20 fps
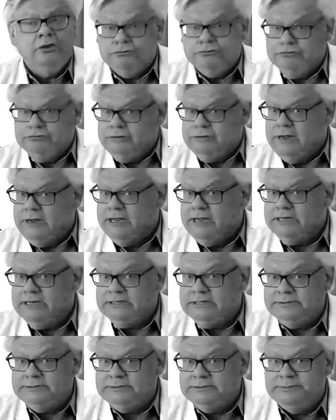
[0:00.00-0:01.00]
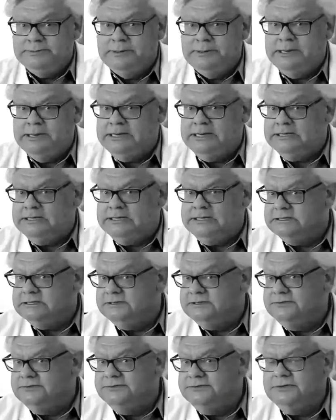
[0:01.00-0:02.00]
hair restoration specialist,
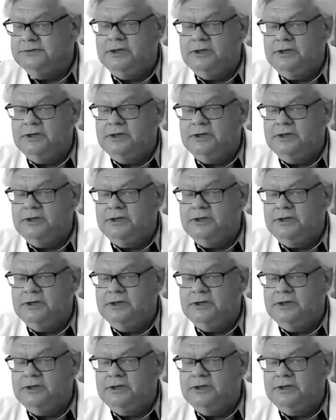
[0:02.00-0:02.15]
and